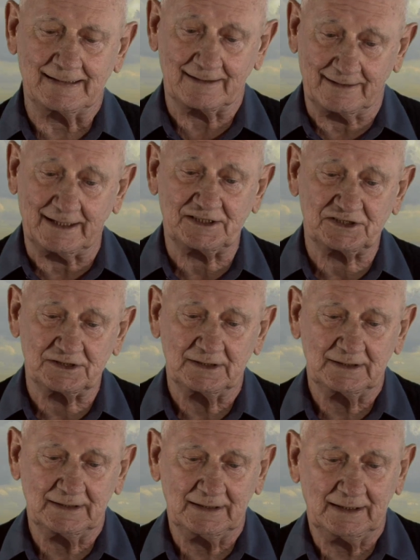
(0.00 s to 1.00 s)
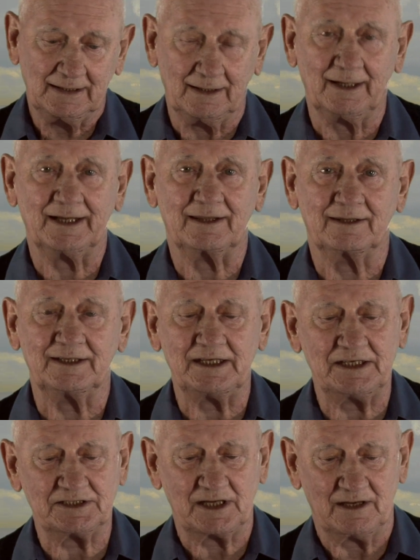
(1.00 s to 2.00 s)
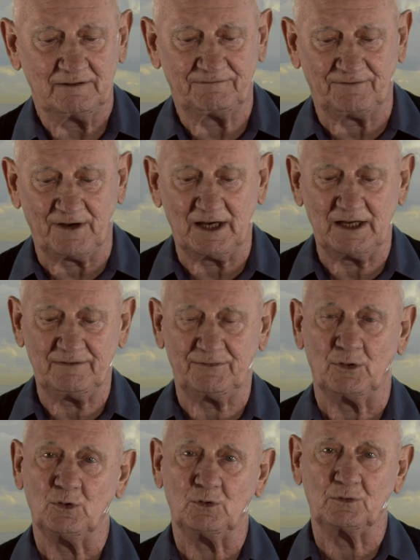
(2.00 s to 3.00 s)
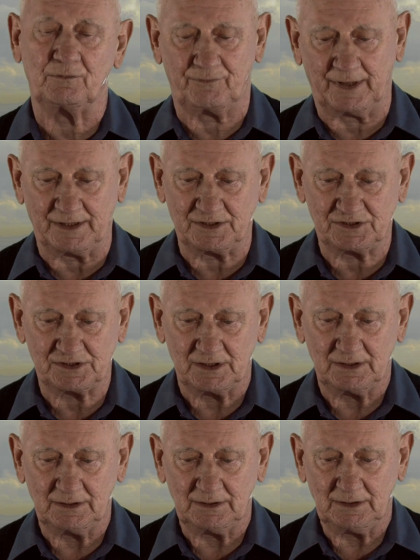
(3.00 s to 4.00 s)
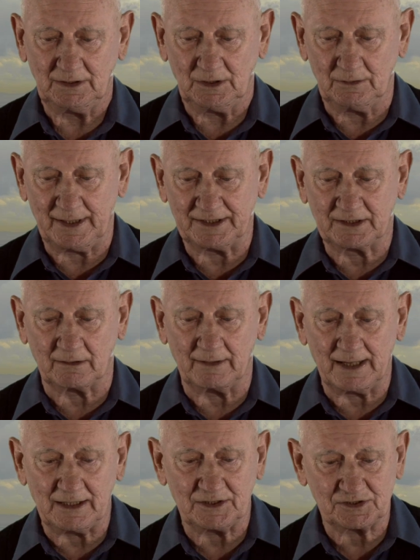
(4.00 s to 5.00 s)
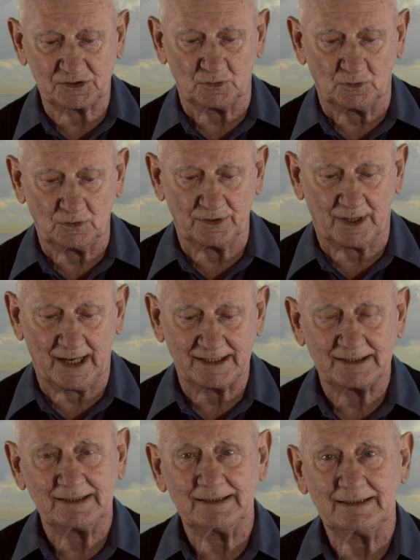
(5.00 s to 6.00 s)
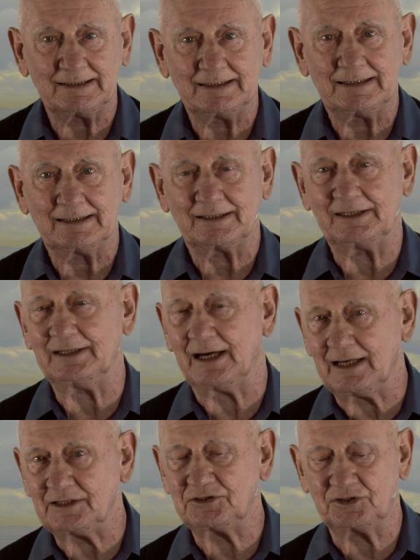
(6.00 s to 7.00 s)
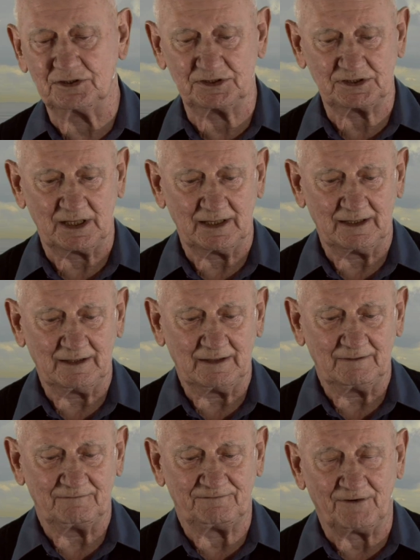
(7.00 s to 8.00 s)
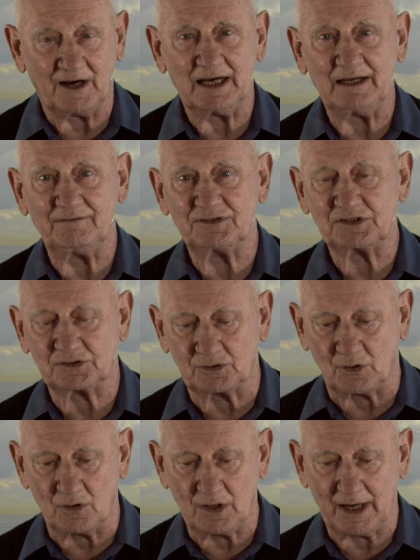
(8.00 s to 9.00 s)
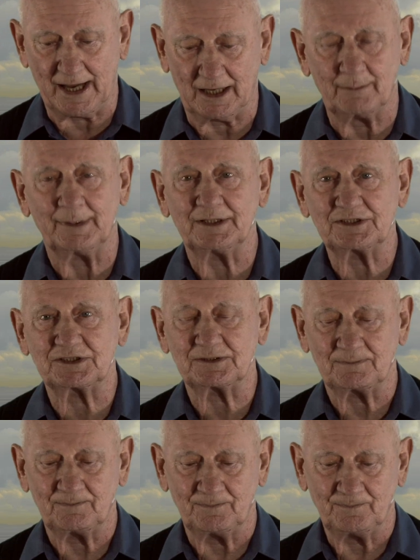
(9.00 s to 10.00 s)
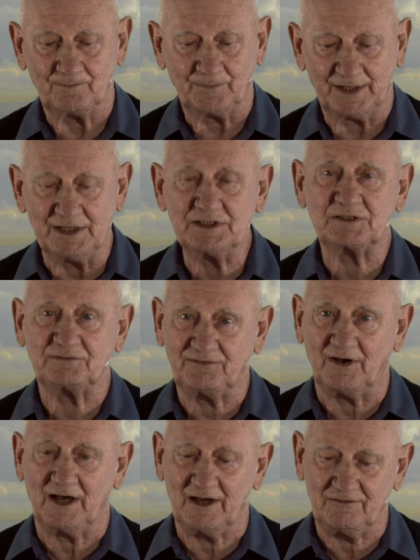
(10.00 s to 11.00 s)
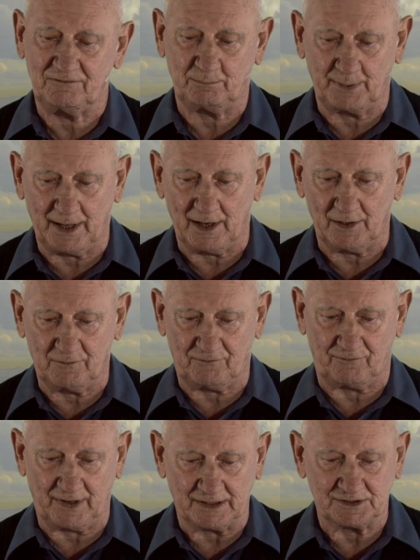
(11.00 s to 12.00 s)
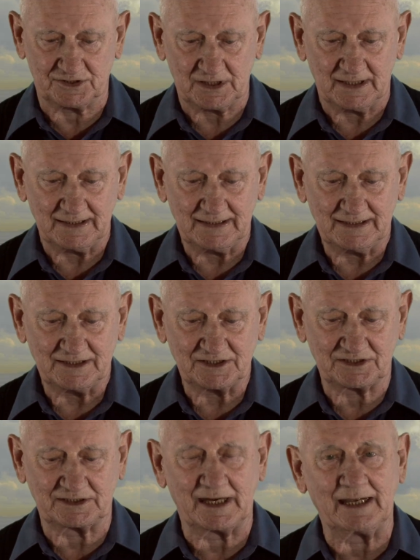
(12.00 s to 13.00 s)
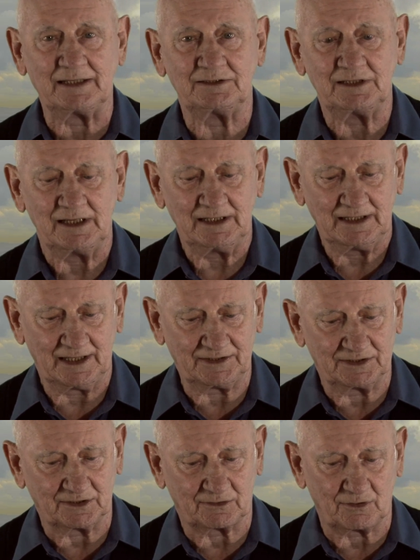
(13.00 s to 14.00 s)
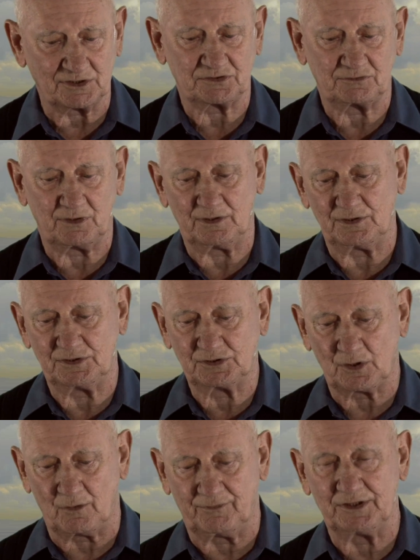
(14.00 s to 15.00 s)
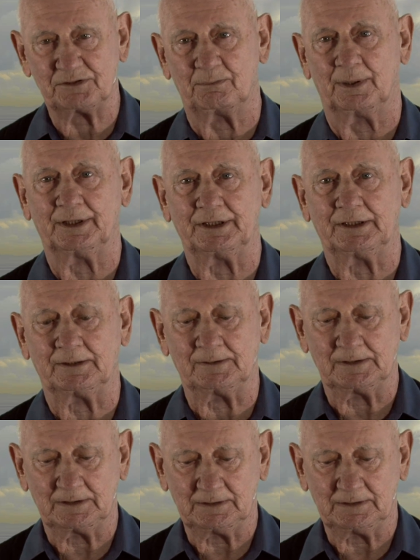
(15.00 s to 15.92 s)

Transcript: Thus, like these 5 old friends who had caroused all night, the archer's 5 strong elements, his 5 proud friends, stand at the crossroads of his brain